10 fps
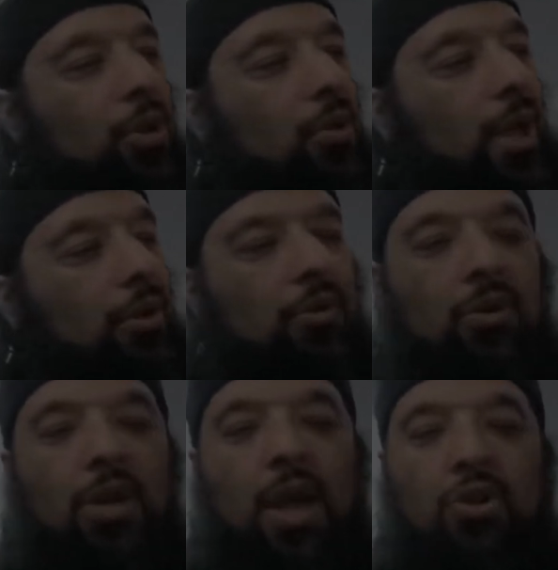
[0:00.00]
we don't like
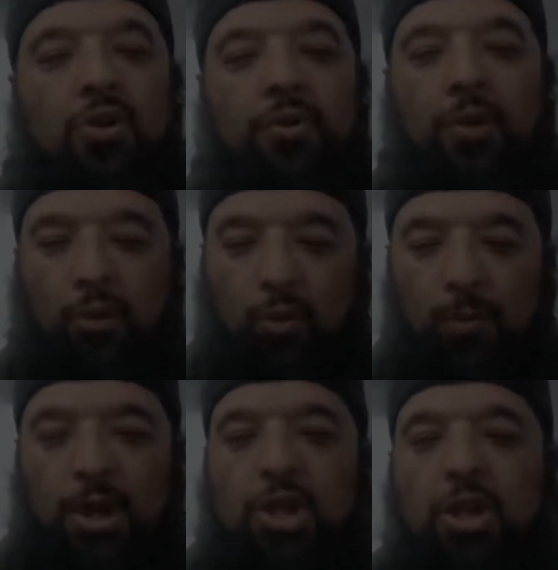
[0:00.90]
certain angels, as
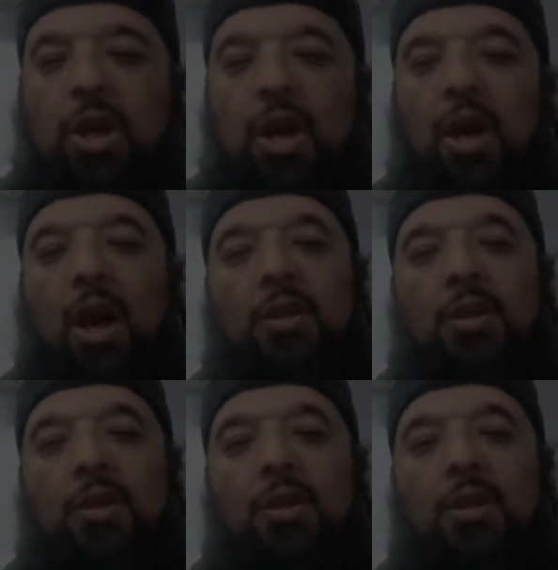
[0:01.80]
we mentioned,